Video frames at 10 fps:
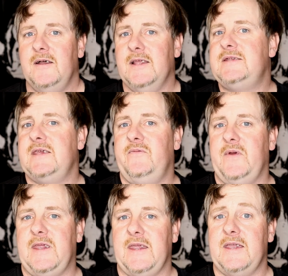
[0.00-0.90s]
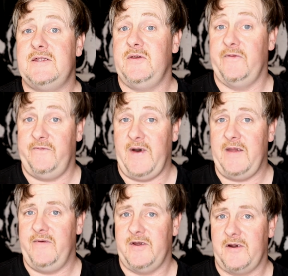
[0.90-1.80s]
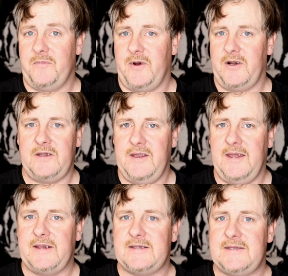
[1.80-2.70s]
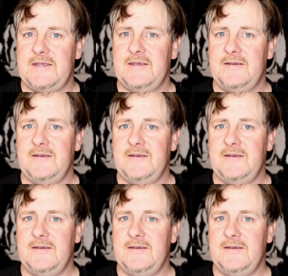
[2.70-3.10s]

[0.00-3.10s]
Let's see if we can get to the 500 mark next.